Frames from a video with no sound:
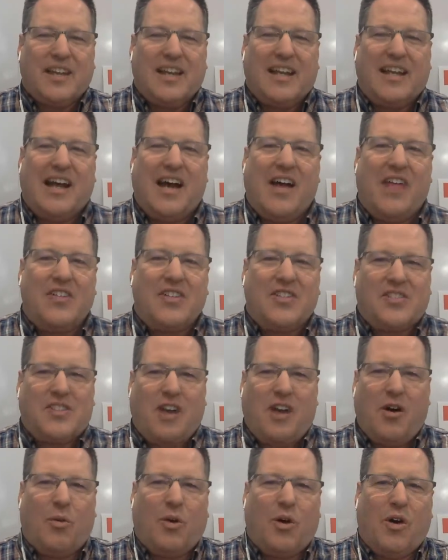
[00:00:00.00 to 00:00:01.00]
And how this
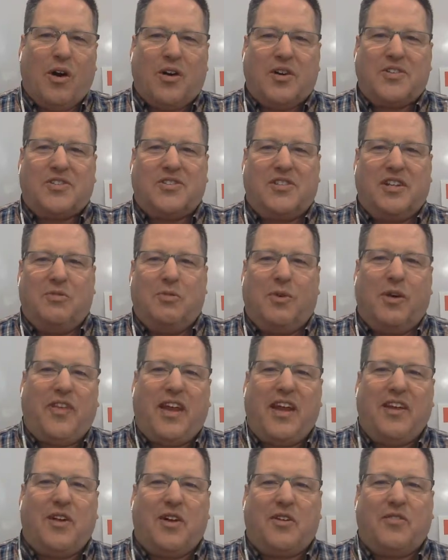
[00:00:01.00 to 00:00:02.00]
all works and what
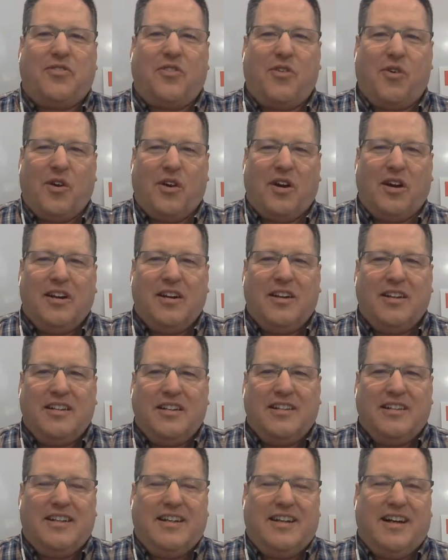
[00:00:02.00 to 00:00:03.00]
they look for
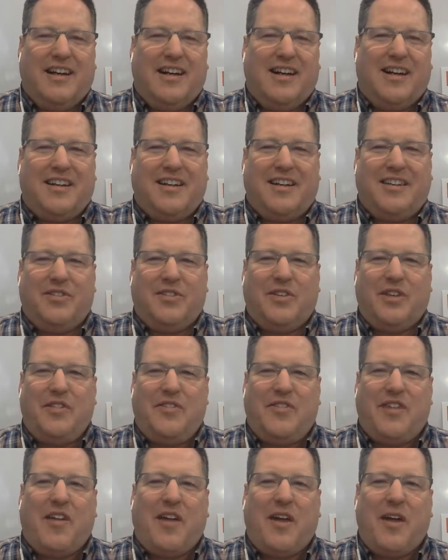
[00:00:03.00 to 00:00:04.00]
can really
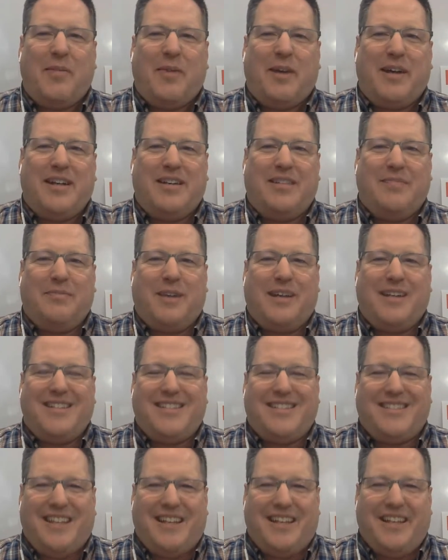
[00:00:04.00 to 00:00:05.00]
vary by
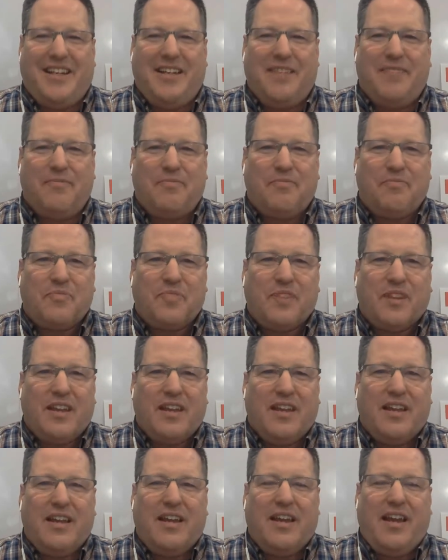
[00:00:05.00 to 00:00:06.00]
city.
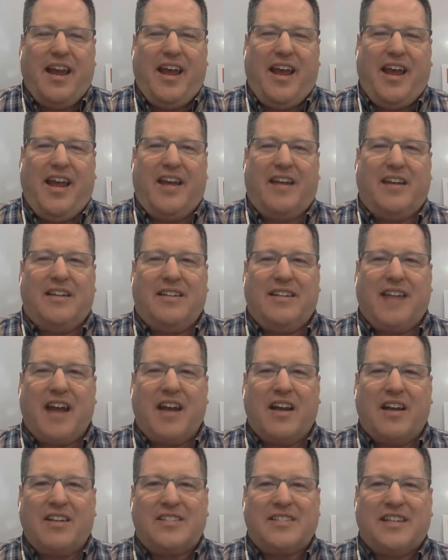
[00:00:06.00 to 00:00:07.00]
And
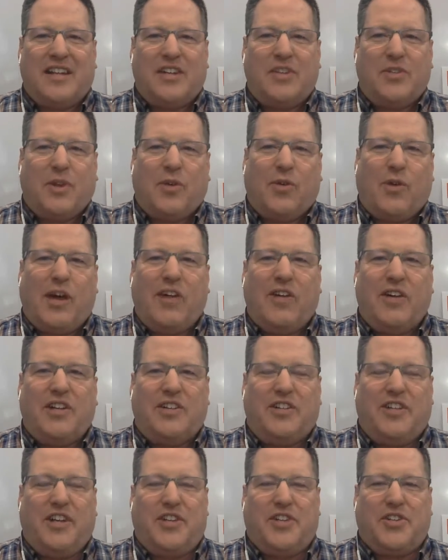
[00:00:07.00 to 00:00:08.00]
not all cities require a
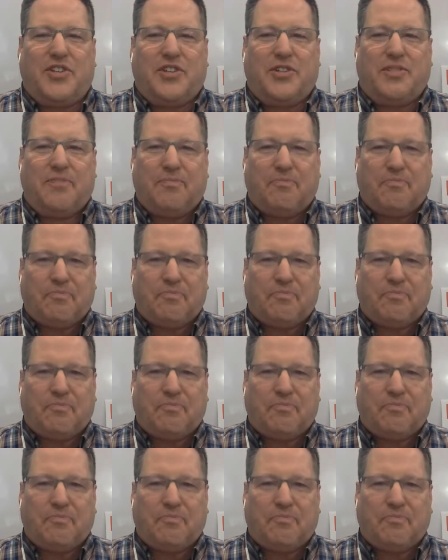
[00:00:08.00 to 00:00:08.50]
TISH.